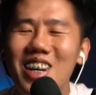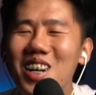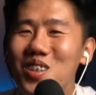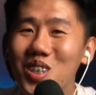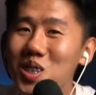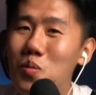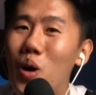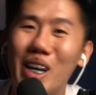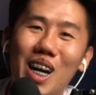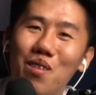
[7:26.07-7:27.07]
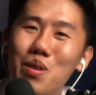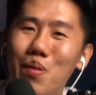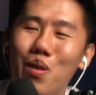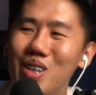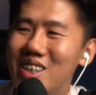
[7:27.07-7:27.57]
just wet curry
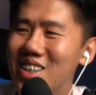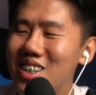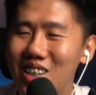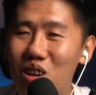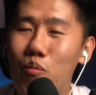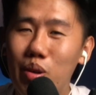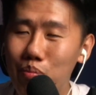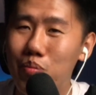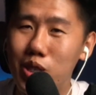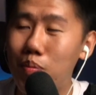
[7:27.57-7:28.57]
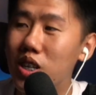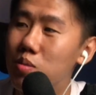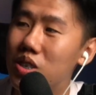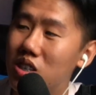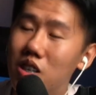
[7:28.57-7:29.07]
powder in, like spice
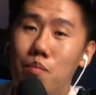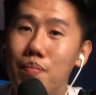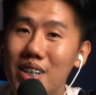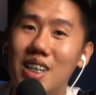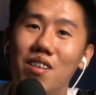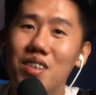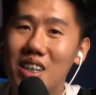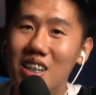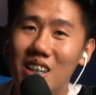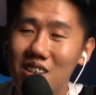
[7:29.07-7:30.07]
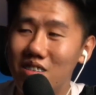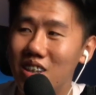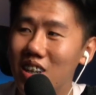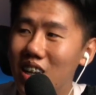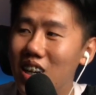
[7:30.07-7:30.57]
mixer, and mix everything in,
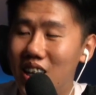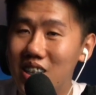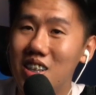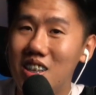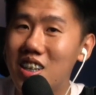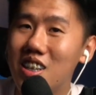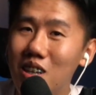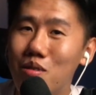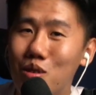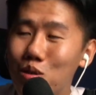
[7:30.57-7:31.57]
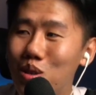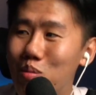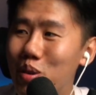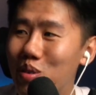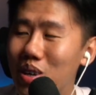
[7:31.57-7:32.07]
right, and then thicken up with coconut
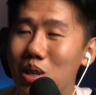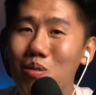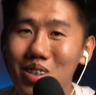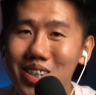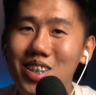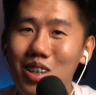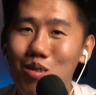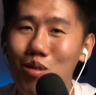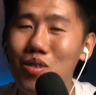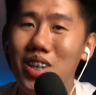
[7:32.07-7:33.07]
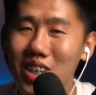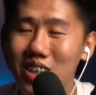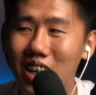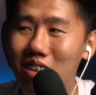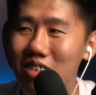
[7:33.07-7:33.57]
milk, right, it will start to look like a
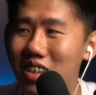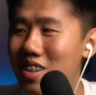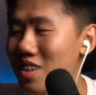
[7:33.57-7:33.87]
curry.